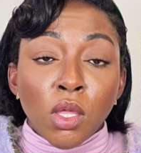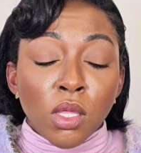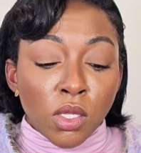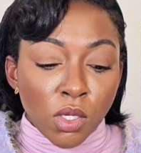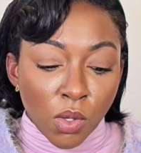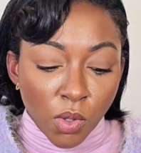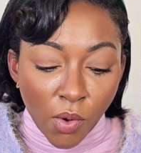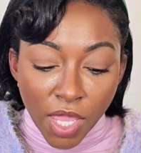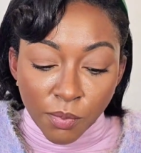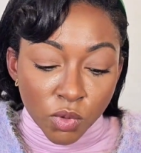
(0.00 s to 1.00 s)
You know, you're
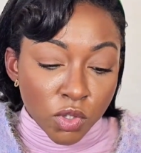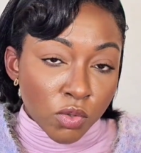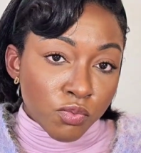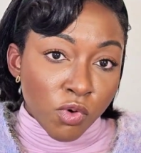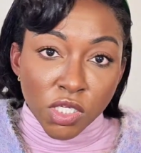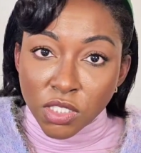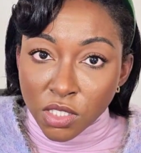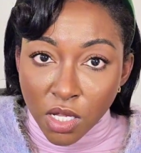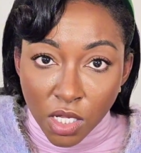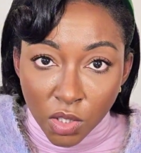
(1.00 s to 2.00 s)
able to
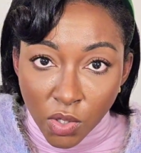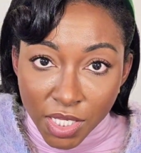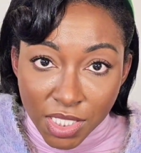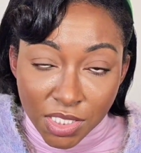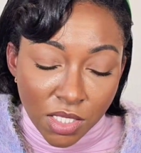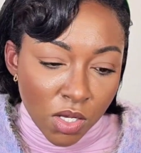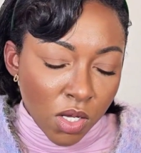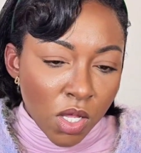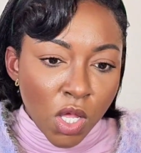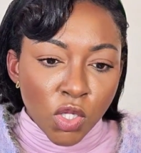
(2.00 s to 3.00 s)
roster a lot
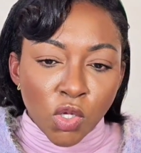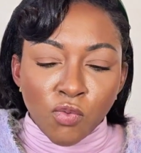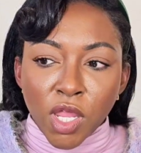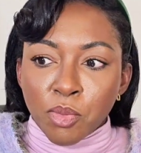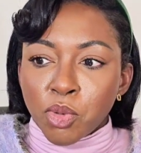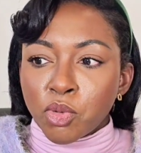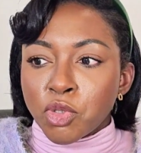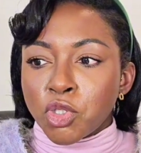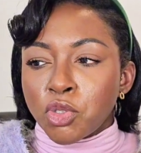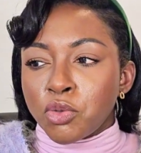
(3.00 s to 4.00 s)
easier. You're able
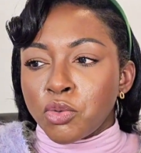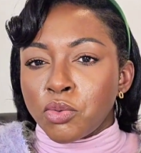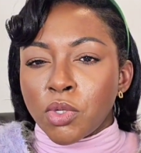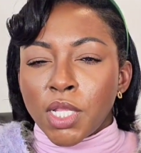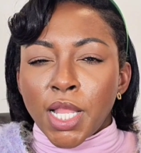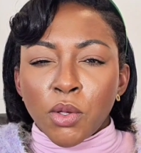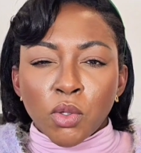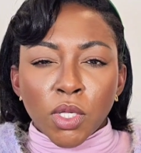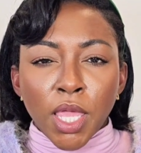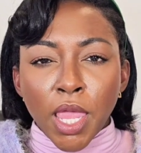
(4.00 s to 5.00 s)
to allow
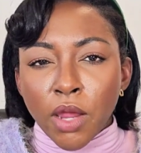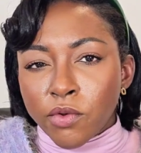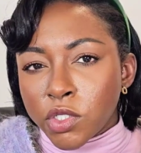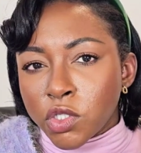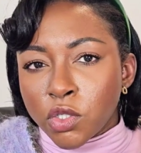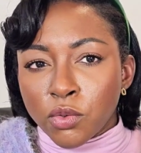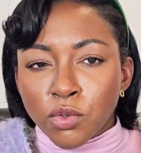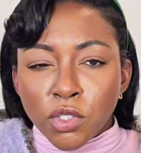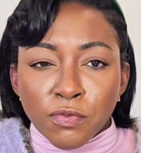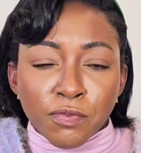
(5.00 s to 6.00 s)
your carers
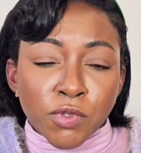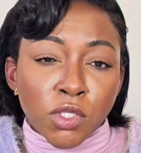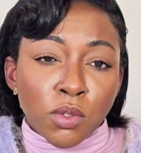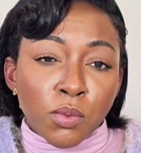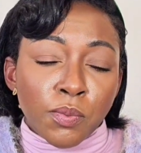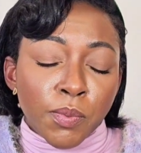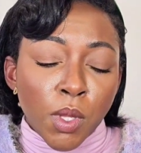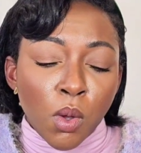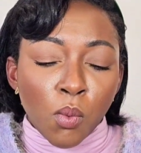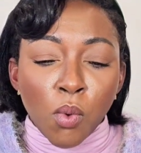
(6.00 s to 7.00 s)
to
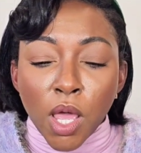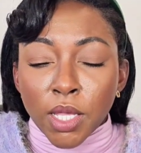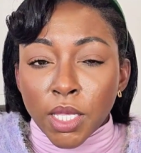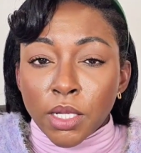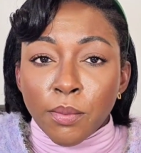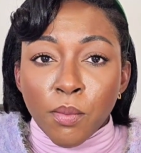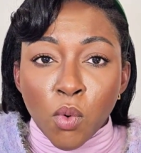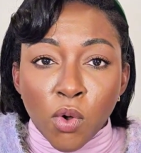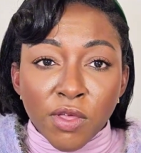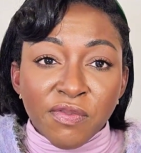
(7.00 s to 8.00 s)
work in a
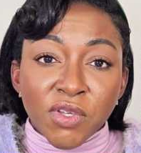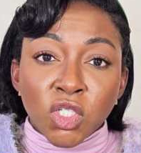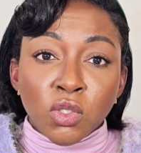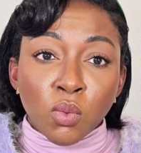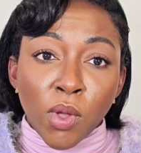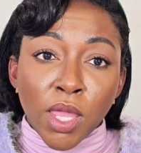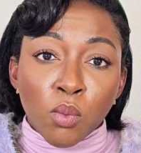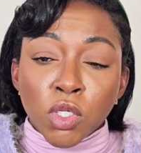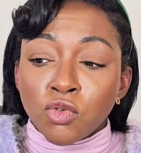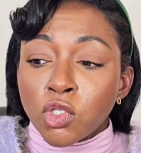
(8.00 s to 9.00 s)
more efficient way,
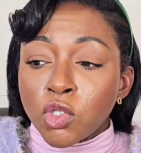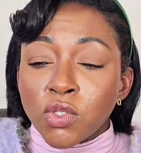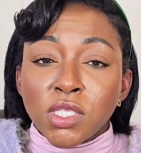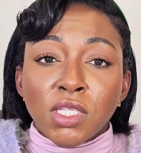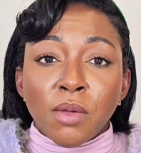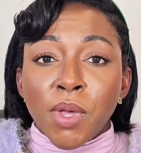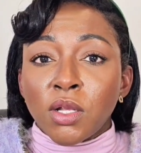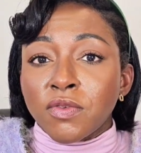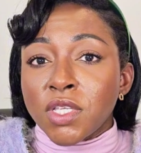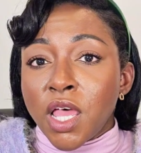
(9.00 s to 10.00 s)
which reduces the amount
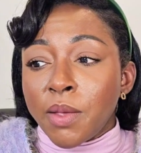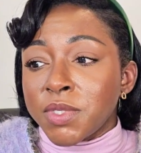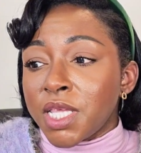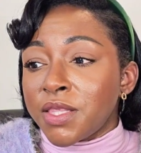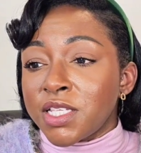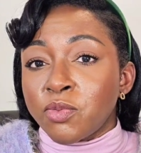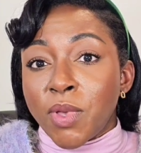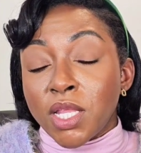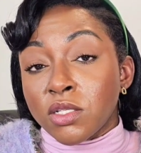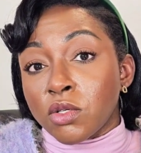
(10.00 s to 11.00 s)
of time, say, they
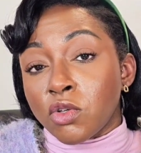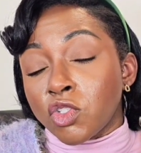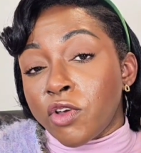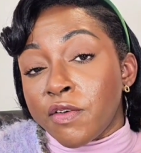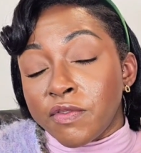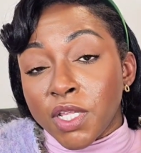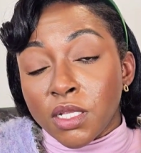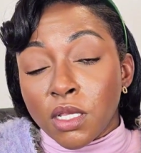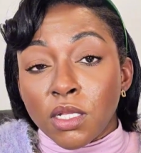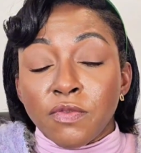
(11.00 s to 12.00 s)
spend
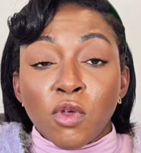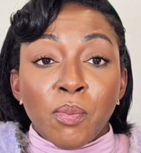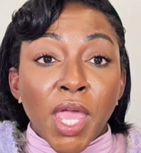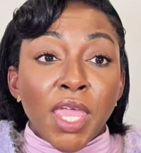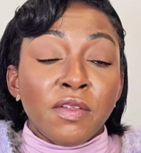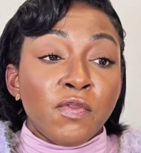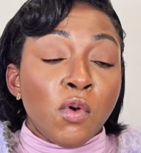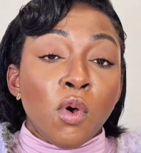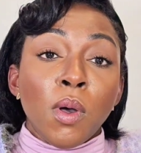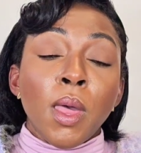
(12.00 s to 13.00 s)
traveling. And if you're paying
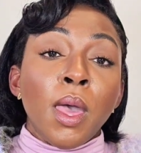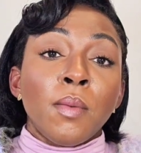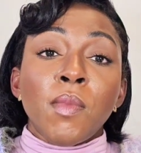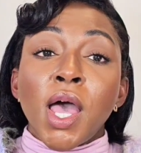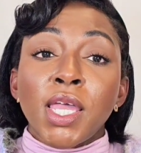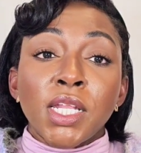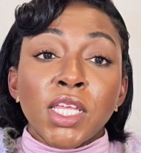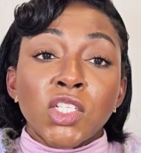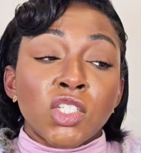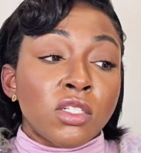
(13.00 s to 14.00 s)
for
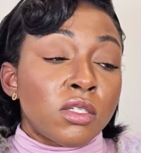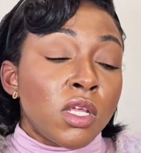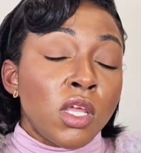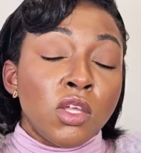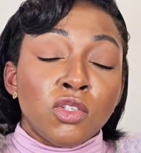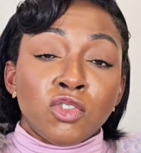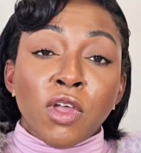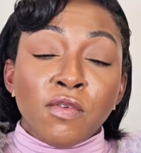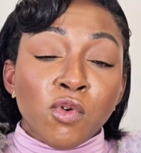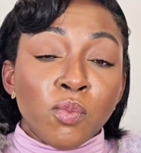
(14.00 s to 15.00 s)
mileage and travel